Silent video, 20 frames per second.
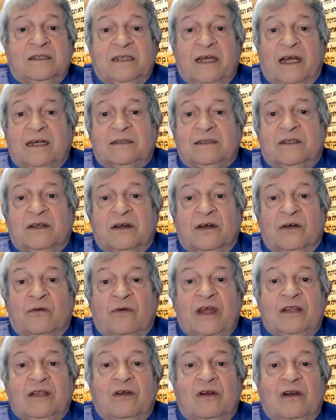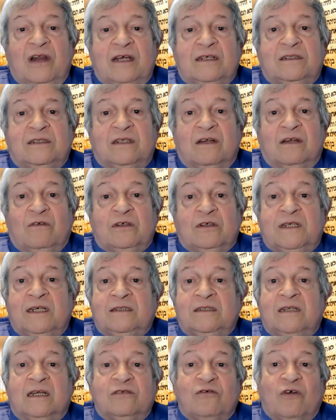Sixth, read the list of the
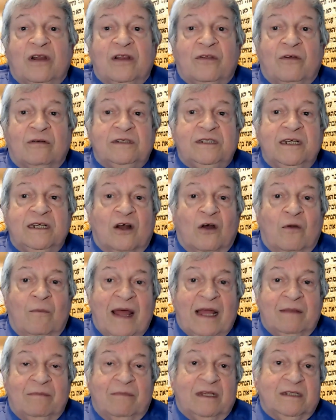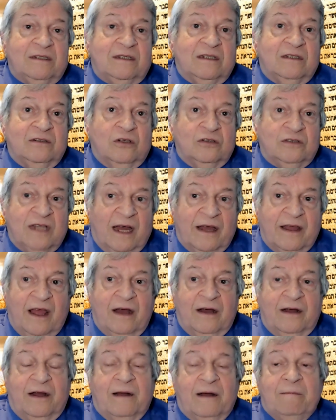613 commandments, the
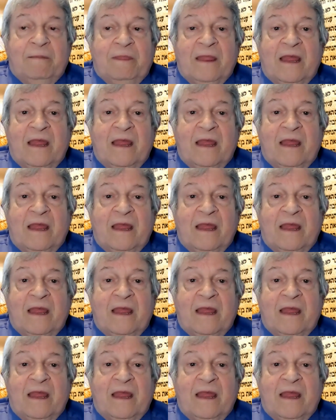Tariag.